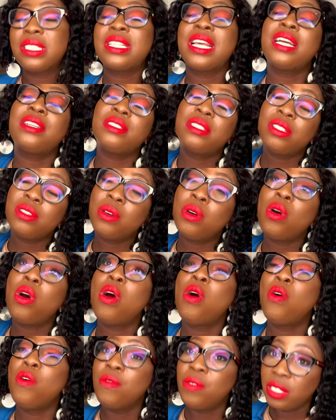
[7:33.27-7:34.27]
than to
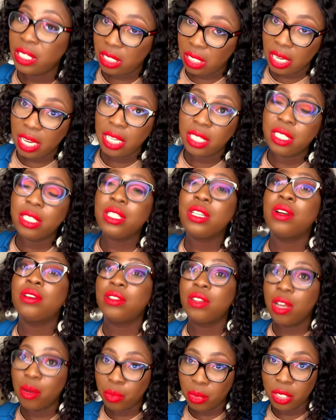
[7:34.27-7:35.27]
overstate your
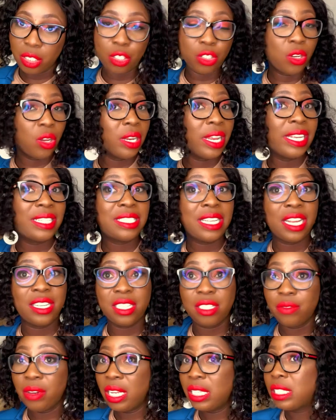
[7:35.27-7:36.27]
numbers. Do not
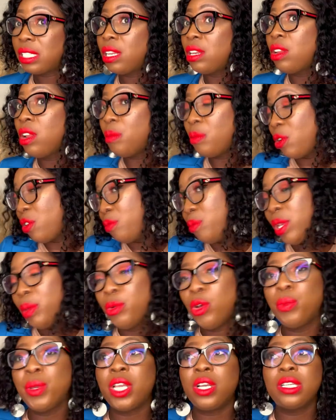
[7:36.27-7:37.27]
exaggerate the number of
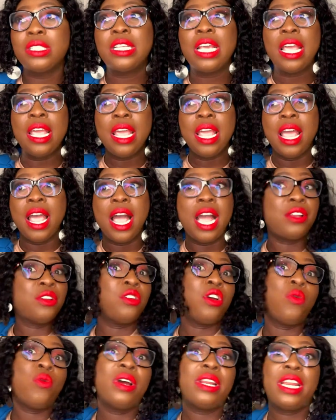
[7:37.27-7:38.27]
people because I do
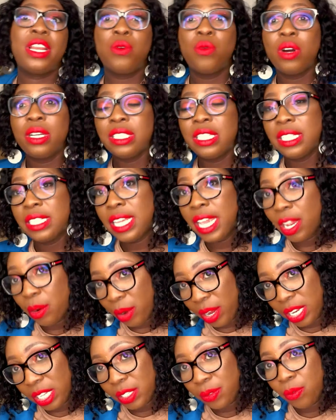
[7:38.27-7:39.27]
not want anyone to take
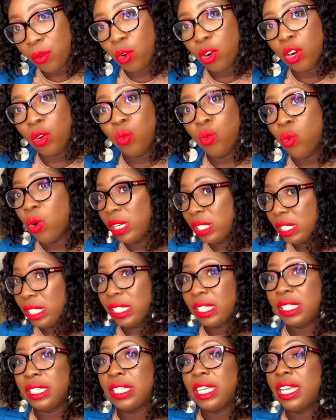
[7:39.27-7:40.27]
credit for
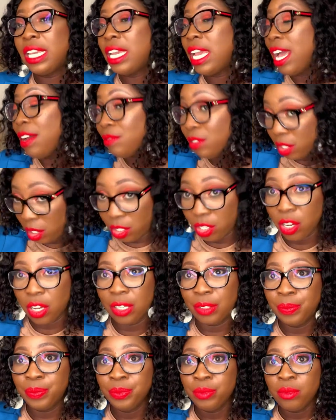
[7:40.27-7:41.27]
what they have not
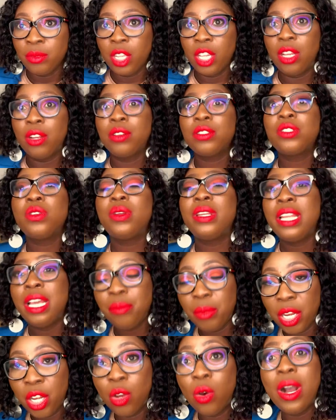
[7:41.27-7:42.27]
done. You know, so
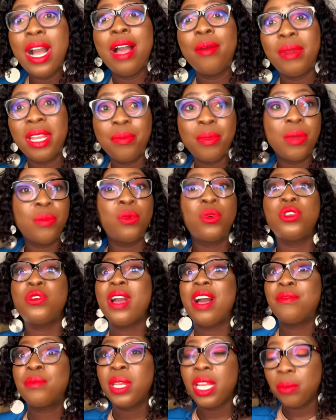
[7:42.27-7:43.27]
let me know how many people
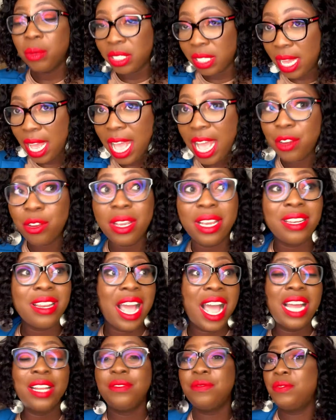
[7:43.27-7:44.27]
you have been able to add. You can
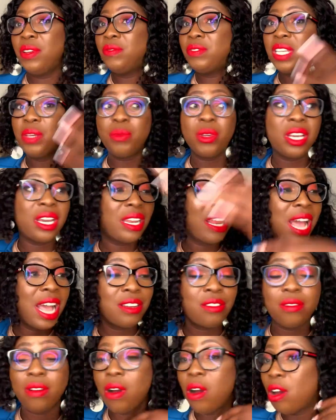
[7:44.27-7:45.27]
add 50, you can
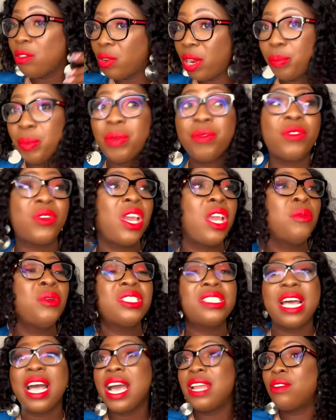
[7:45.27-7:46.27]
add 100 people. If you're able
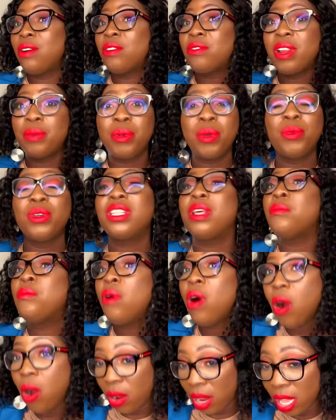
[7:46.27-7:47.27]
to add 100 people, the
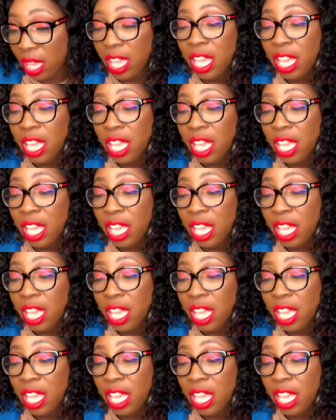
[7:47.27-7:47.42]
more.